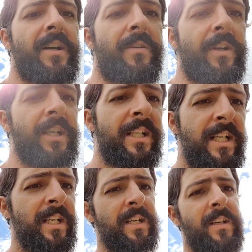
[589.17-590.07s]
All right,
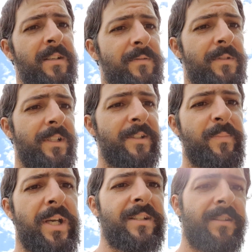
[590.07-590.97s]

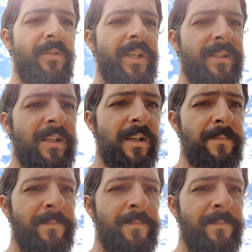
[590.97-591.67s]
respect, till next time.